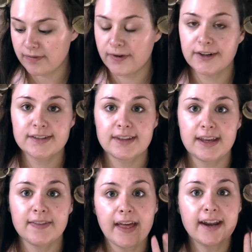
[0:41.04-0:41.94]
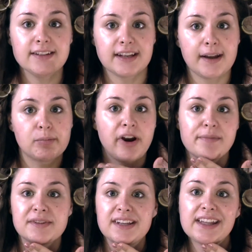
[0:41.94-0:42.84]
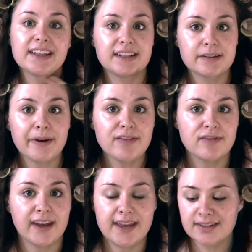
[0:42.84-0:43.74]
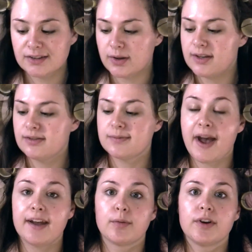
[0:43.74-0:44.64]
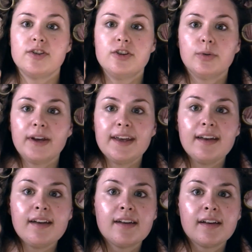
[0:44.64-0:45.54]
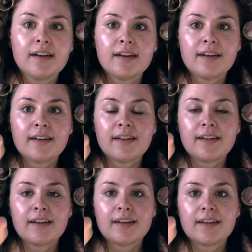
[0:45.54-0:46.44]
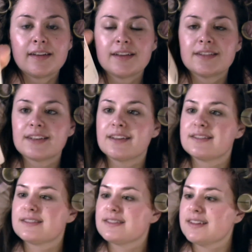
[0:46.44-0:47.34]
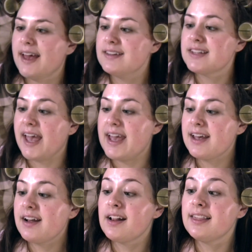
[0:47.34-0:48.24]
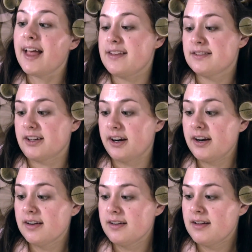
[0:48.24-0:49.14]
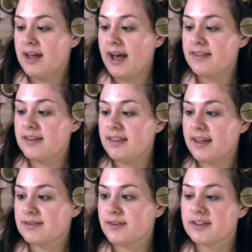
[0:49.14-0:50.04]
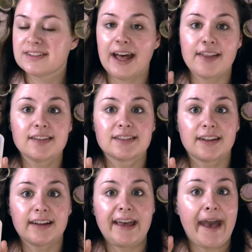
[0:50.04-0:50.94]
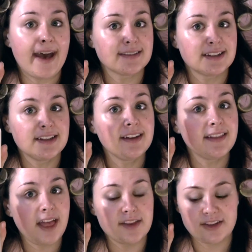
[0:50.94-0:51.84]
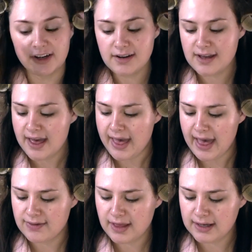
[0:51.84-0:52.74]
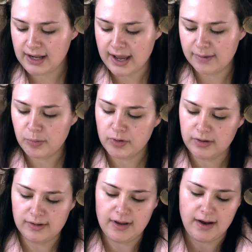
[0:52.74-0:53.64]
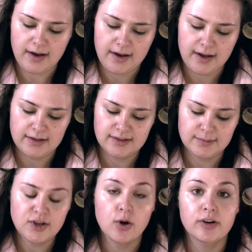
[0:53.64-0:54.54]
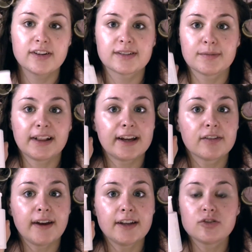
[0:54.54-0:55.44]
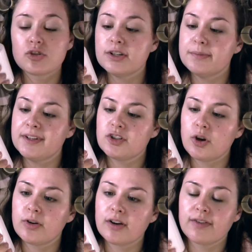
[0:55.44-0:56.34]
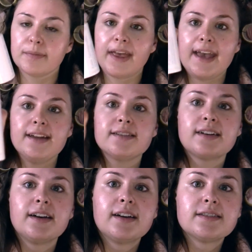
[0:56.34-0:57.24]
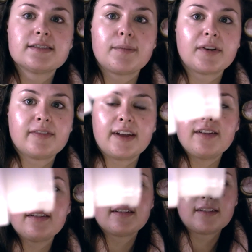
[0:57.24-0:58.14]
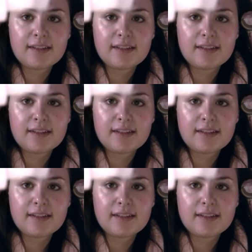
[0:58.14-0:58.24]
the first thing that I did, I prepped and cleaned my face. So I used my Renewing SA cleanser. I think that's for salicylic acid cleanser. And then I put on some toner, some clarifying treatment toner from Kate Somerville.